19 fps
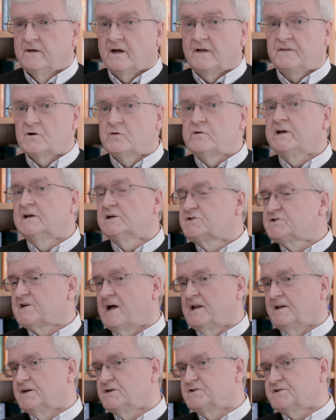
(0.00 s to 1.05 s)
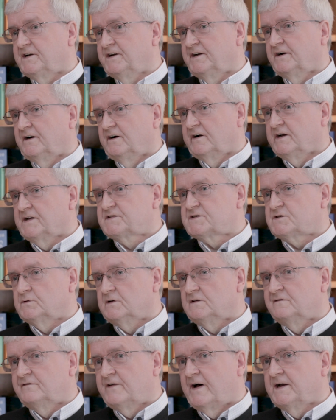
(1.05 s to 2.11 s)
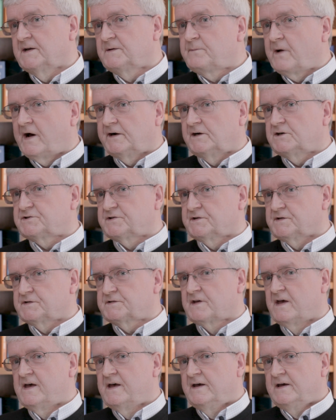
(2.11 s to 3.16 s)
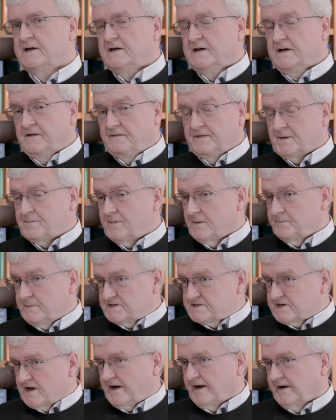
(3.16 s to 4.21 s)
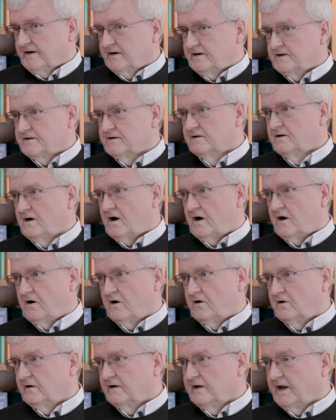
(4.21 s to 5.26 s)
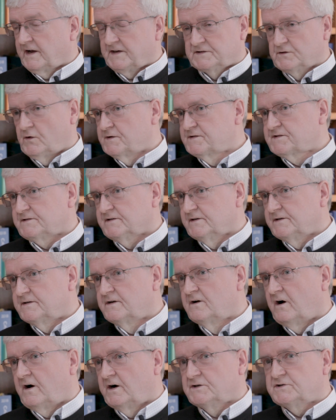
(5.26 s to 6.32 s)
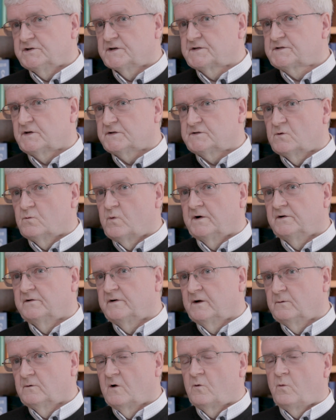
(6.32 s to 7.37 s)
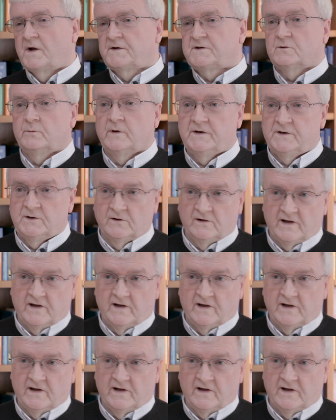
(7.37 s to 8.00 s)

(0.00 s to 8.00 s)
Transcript: And the real challenge here is to invite parishes that might be tired or exhausted or just sort of wondering, well, what do we do